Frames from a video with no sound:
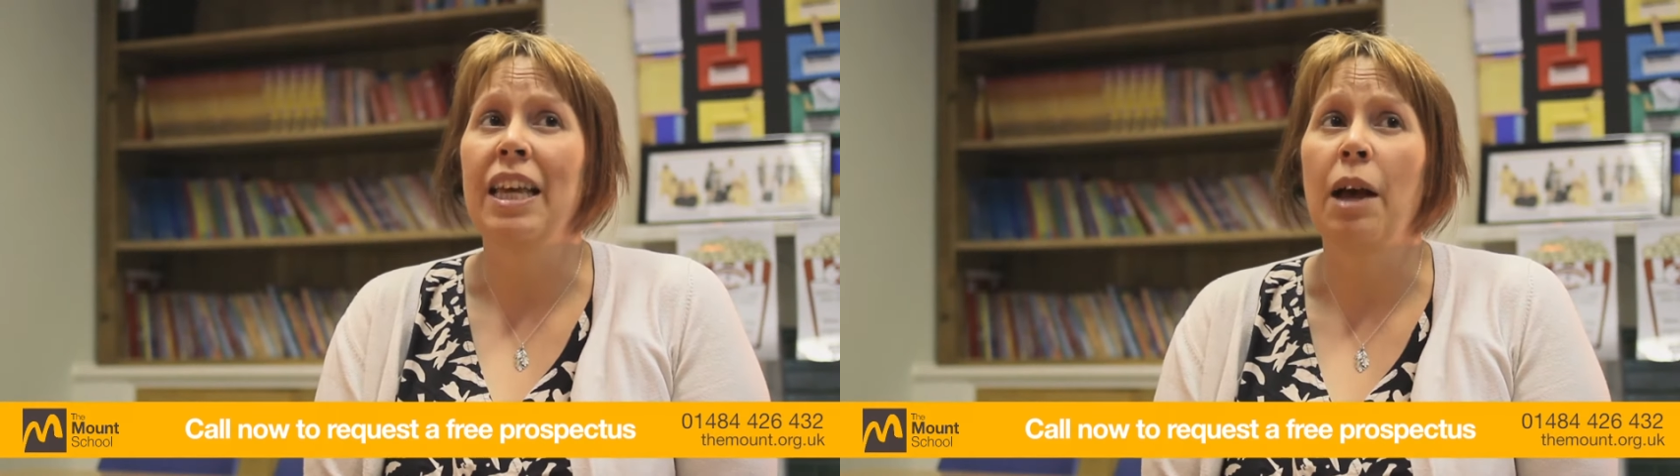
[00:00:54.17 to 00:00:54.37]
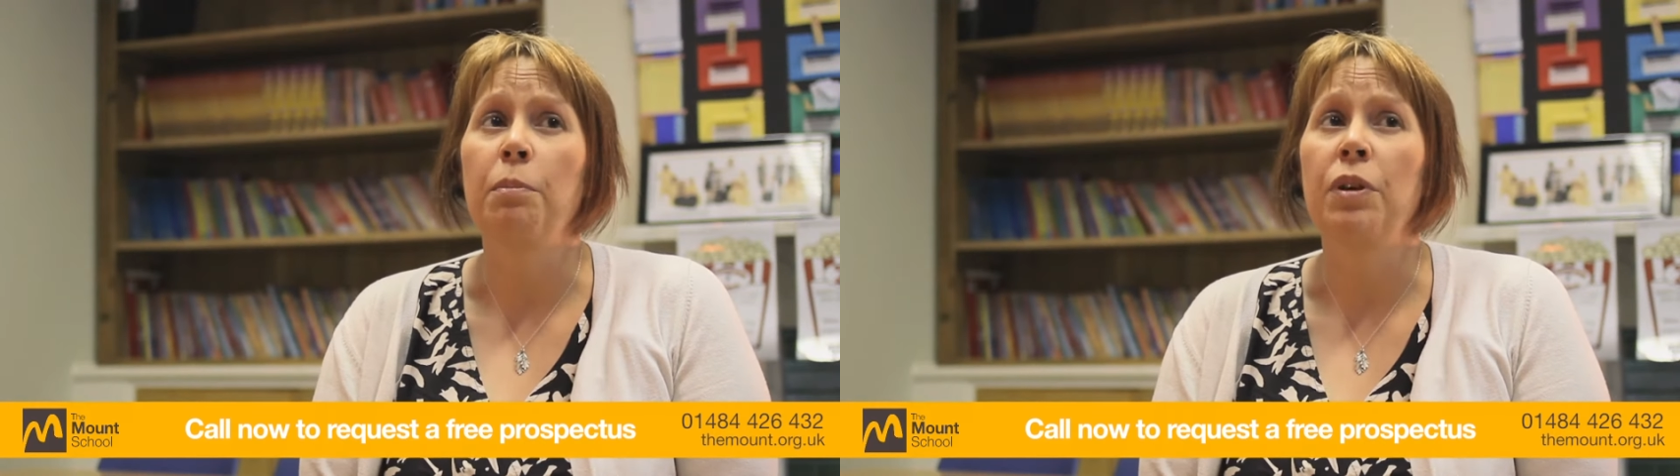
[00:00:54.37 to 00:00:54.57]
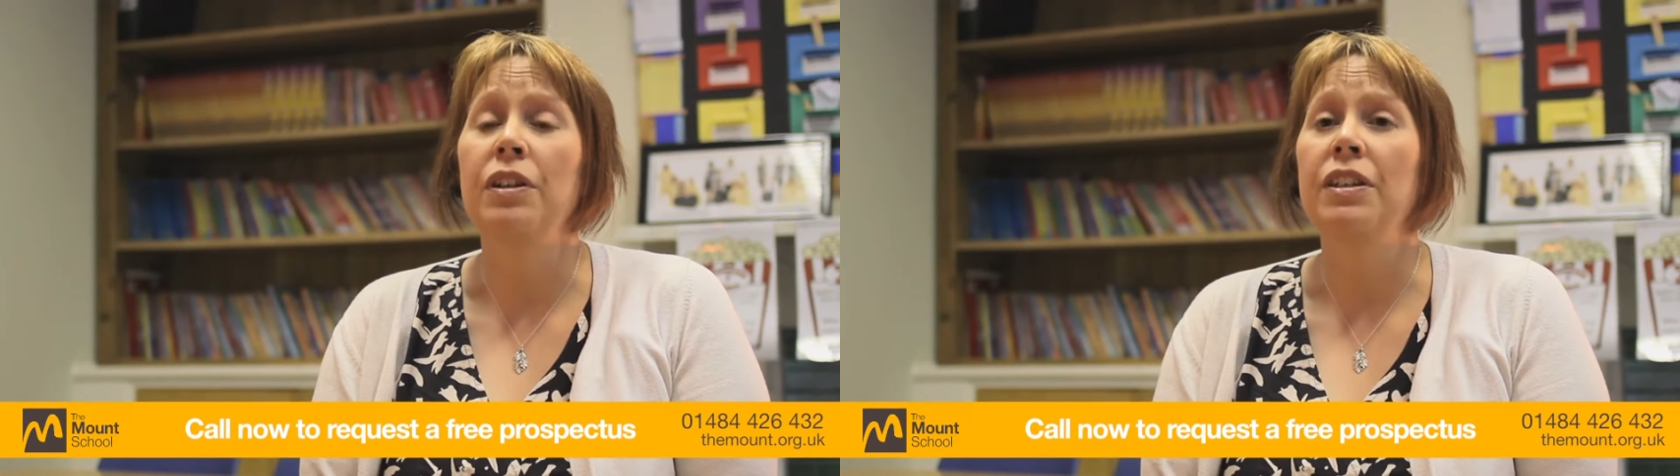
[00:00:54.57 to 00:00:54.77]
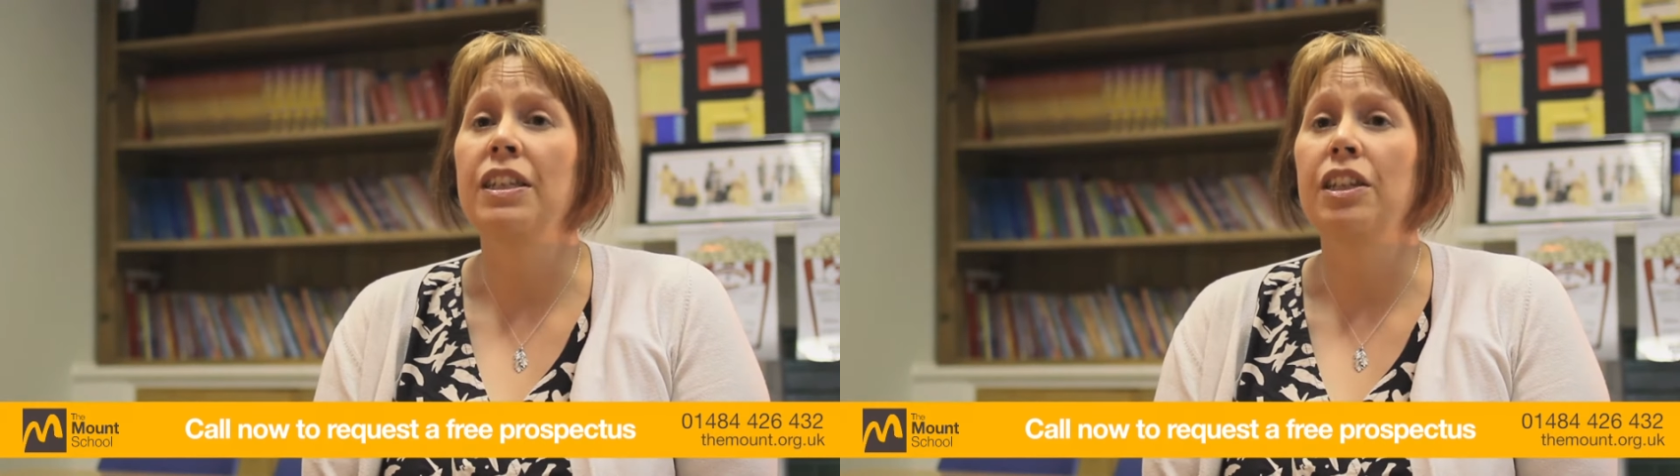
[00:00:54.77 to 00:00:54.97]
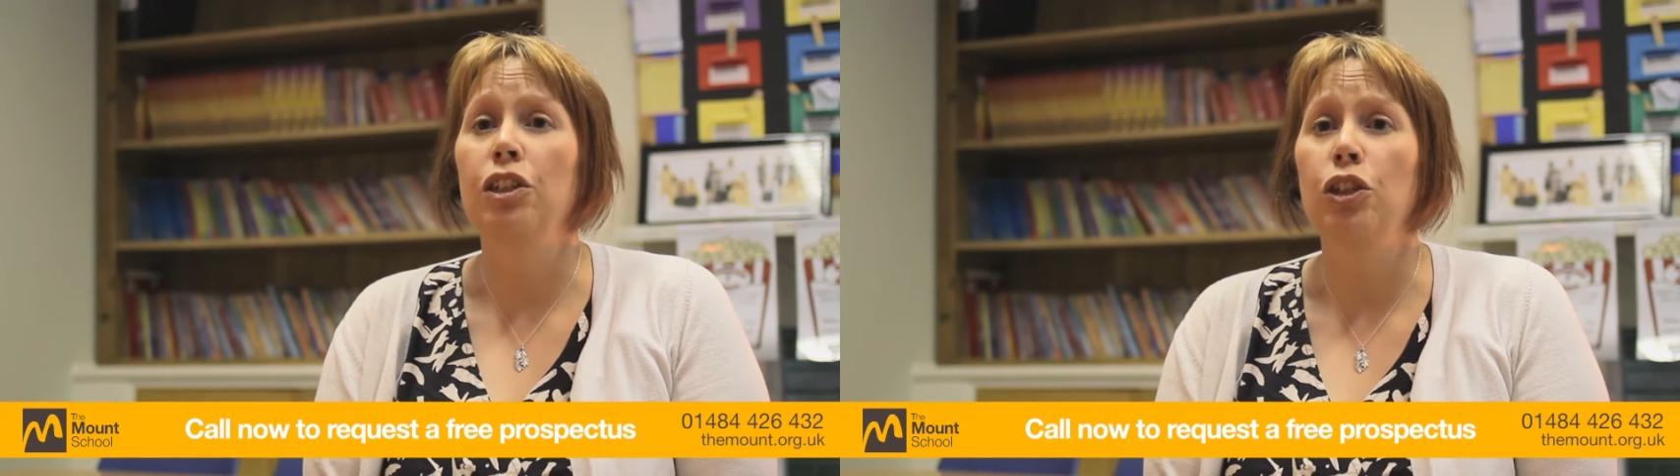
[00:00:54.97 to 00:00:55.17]

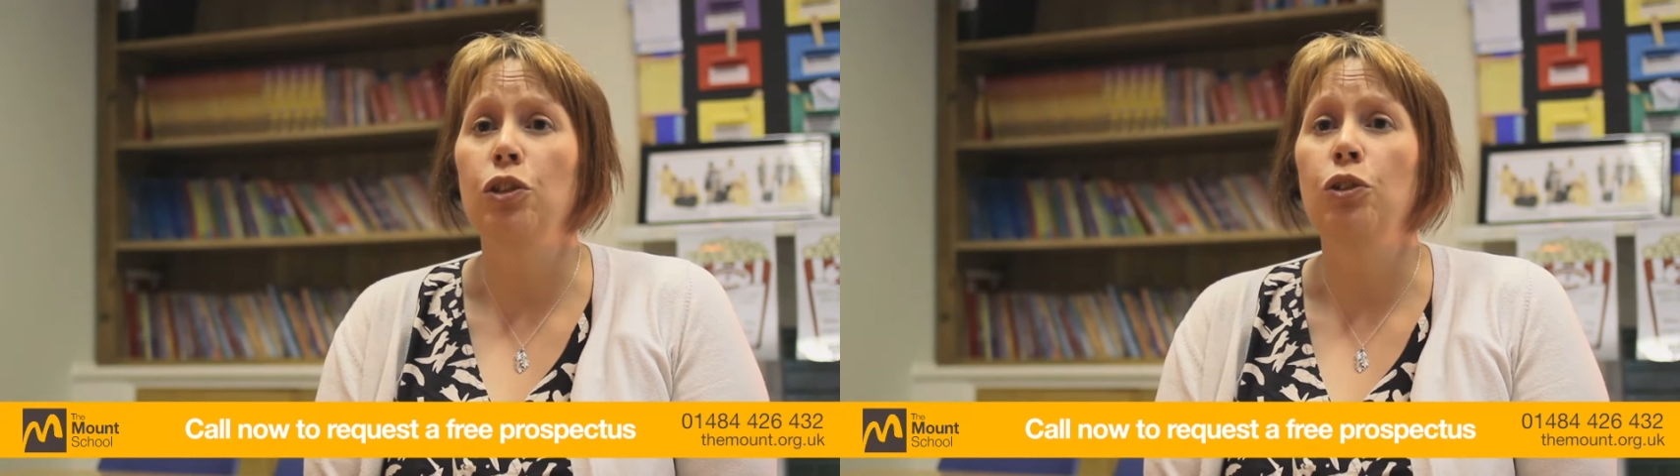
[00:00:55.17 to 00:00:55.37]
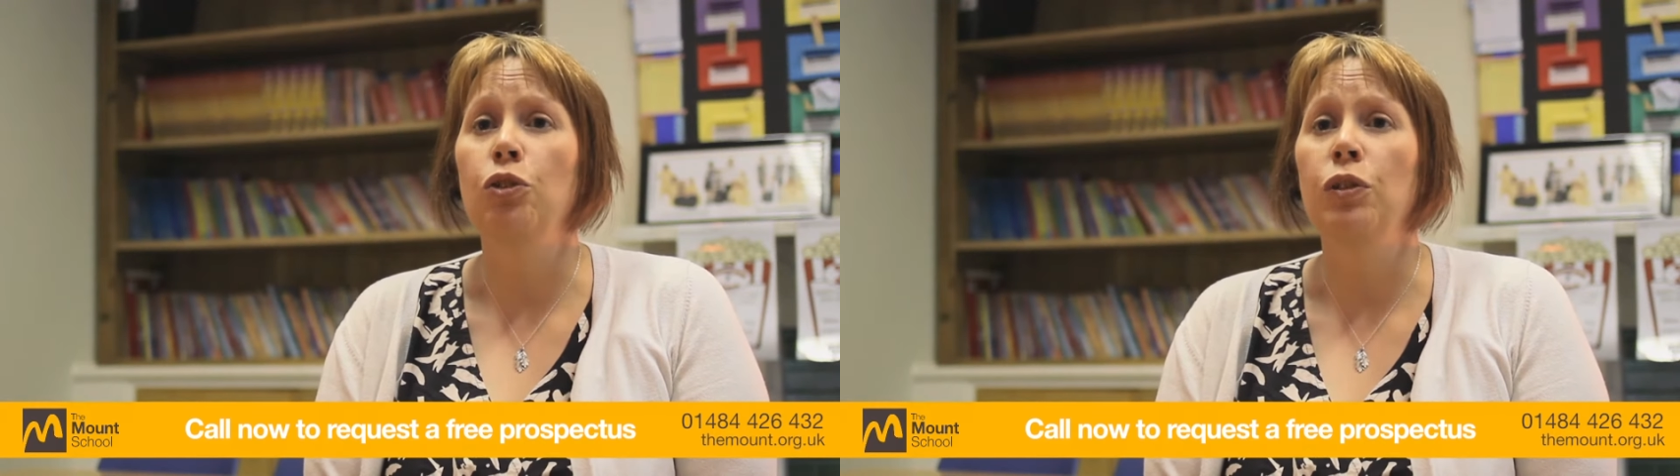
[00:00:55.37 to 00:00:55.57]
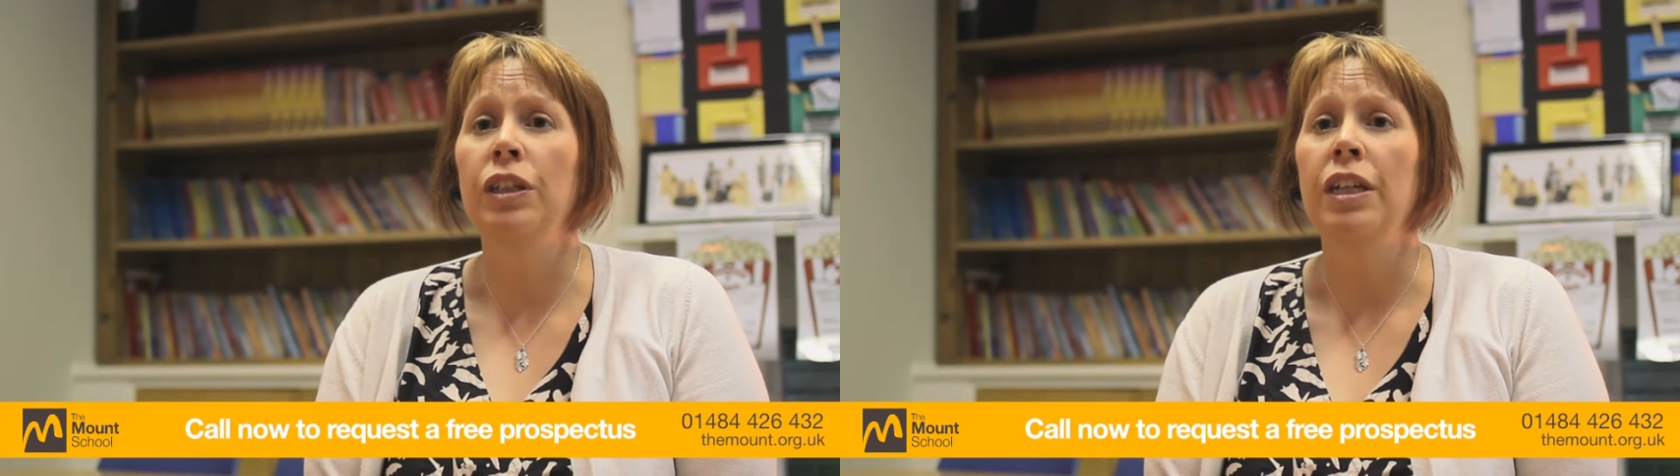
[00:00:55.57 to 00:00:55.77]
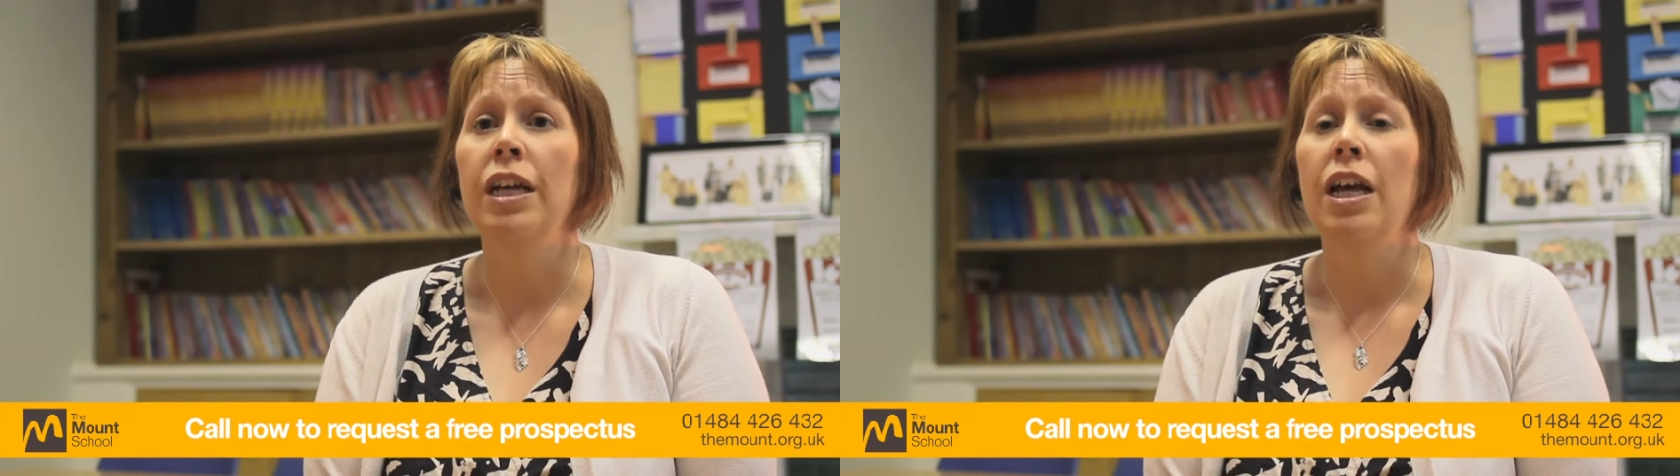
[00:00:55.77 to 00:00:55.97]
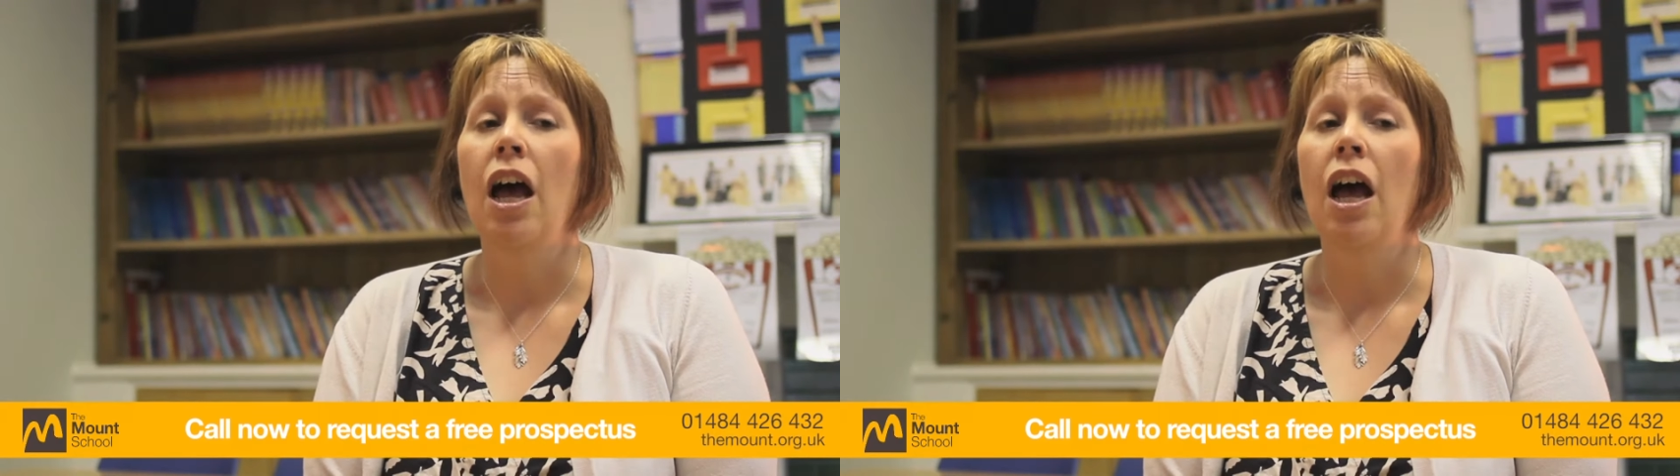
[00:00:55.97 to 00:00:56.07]
ambience, the children,